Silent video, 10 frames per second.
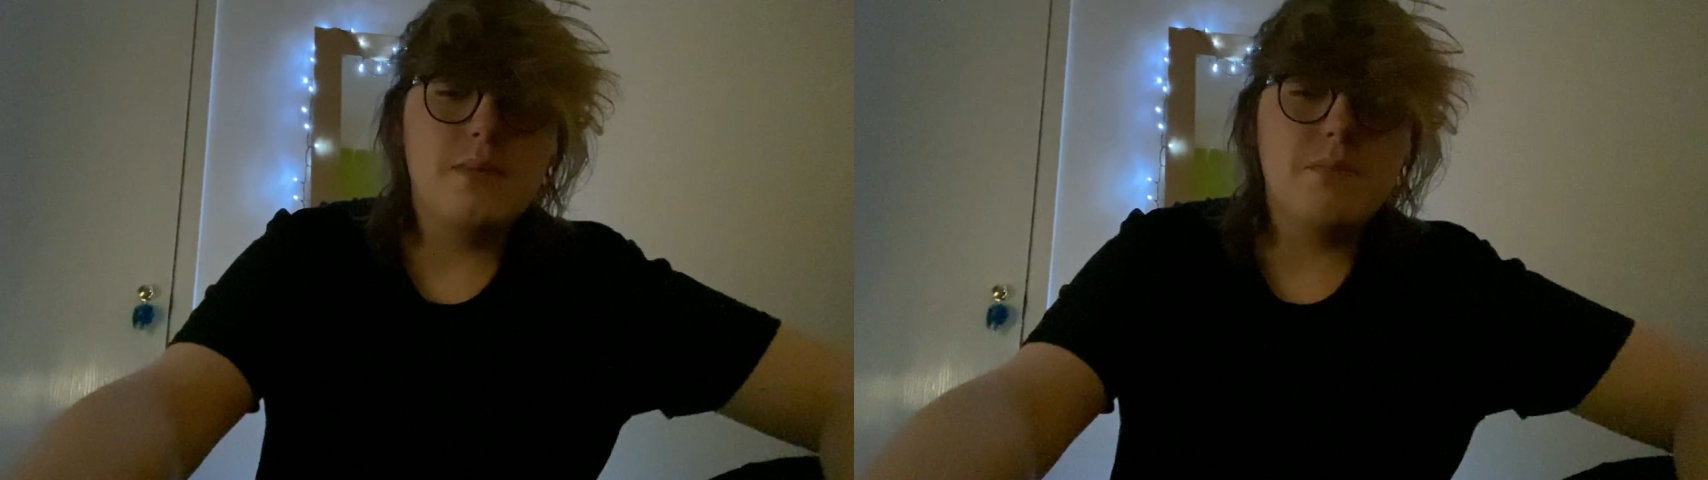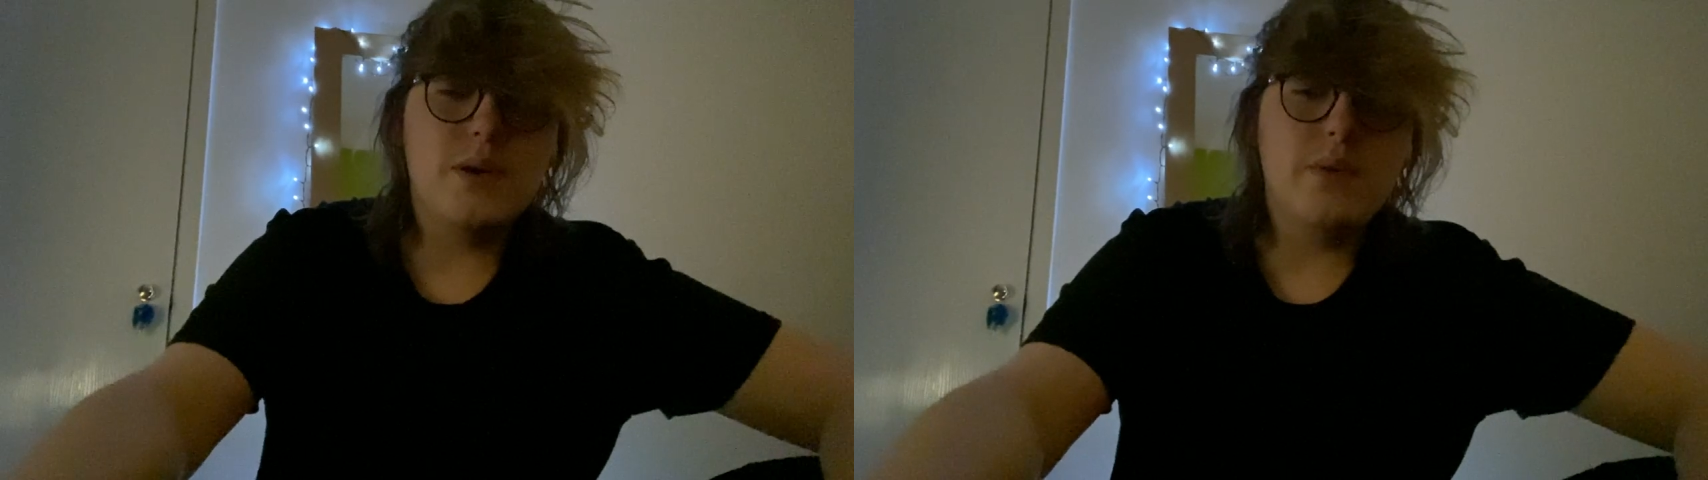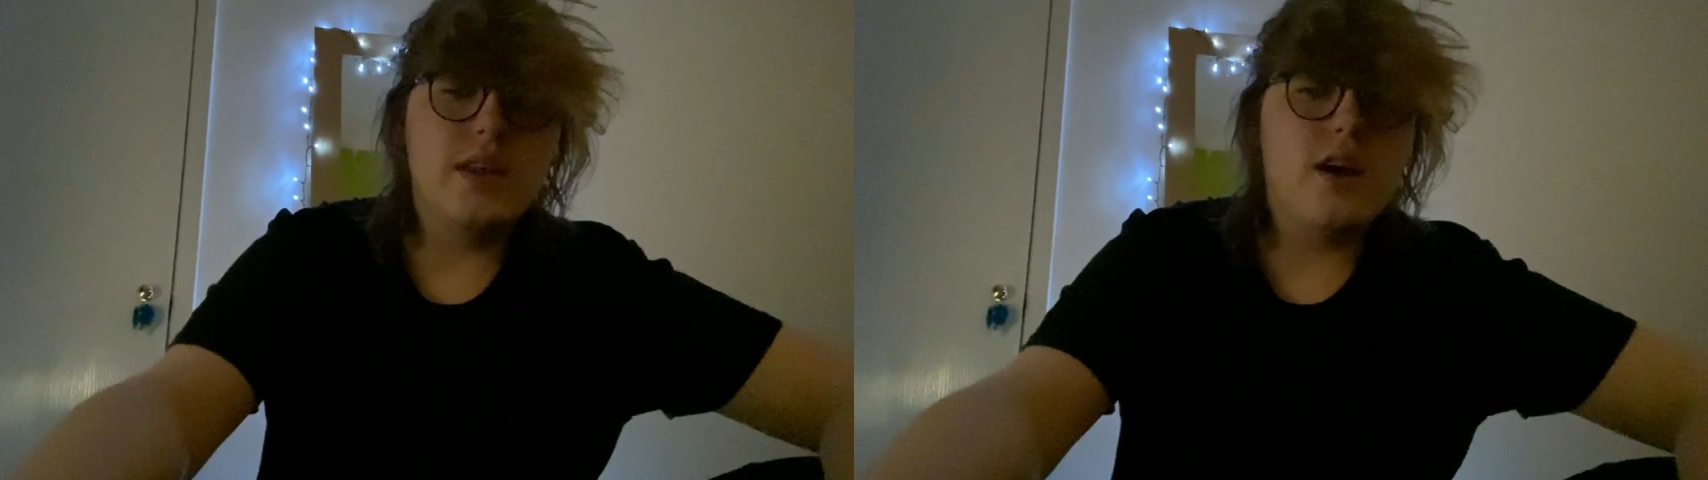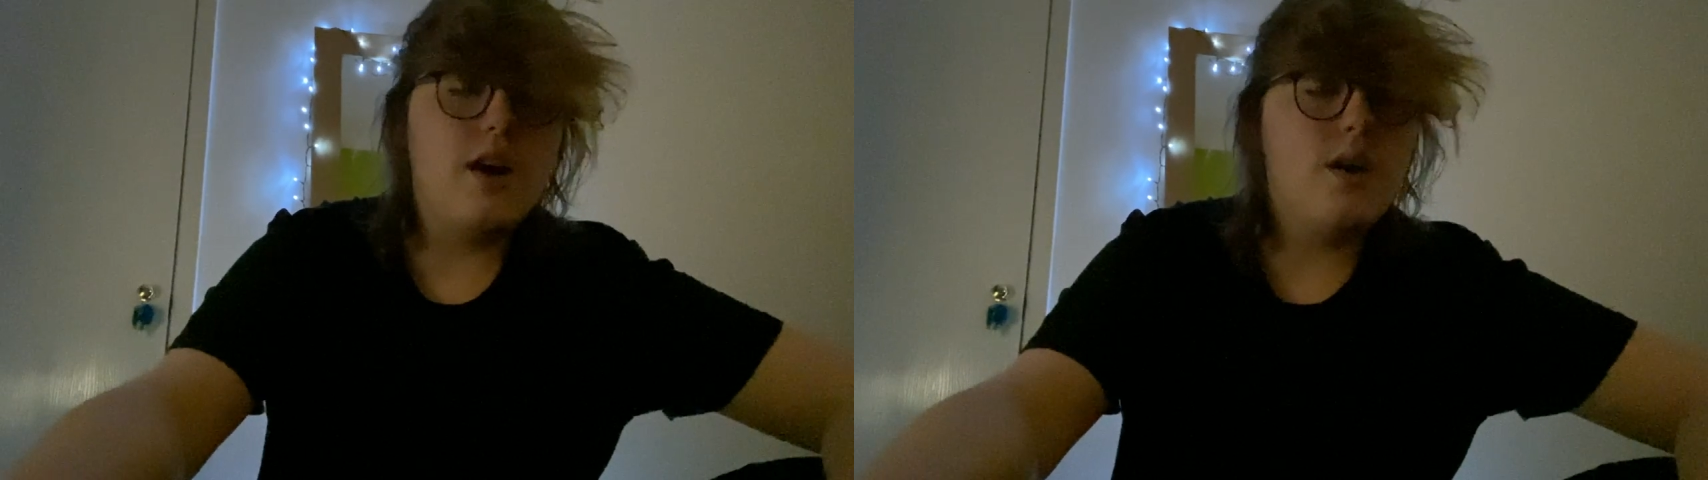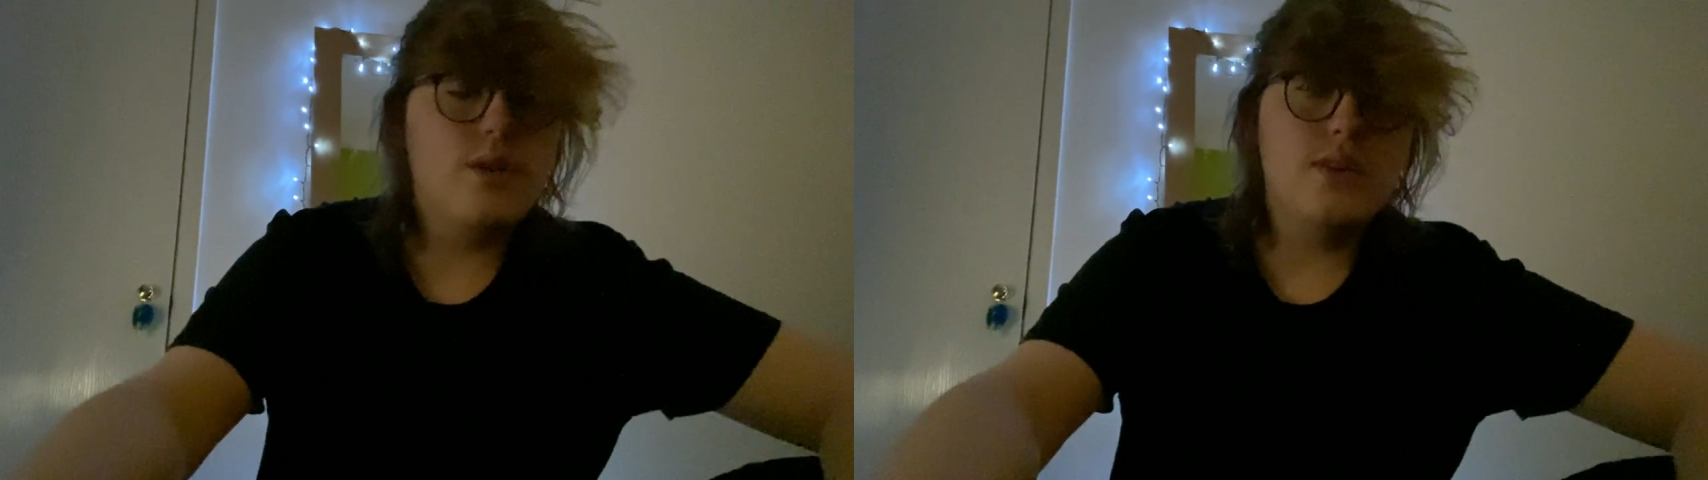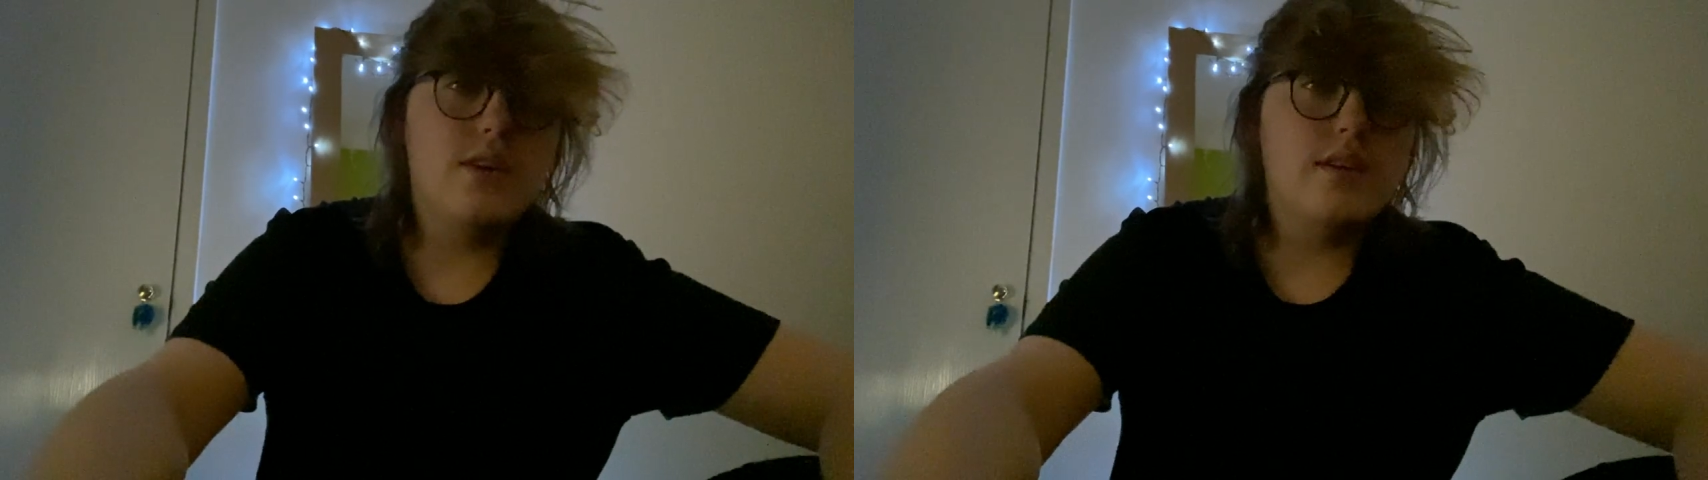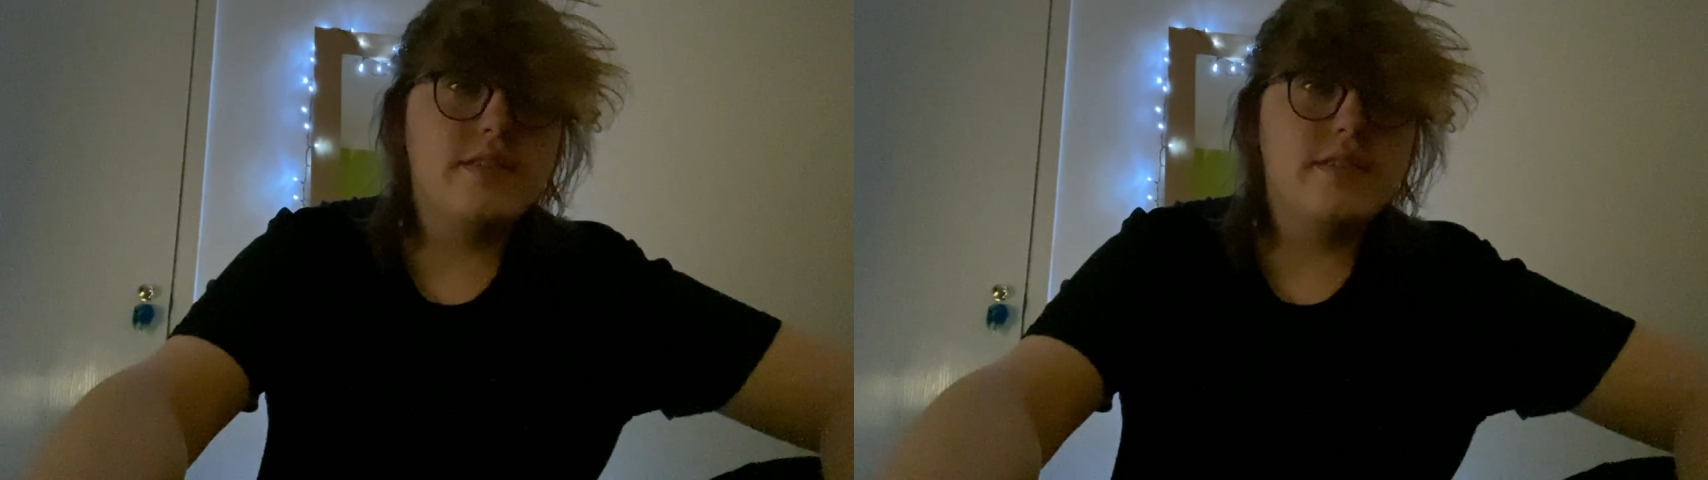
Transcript: but with a whole lot of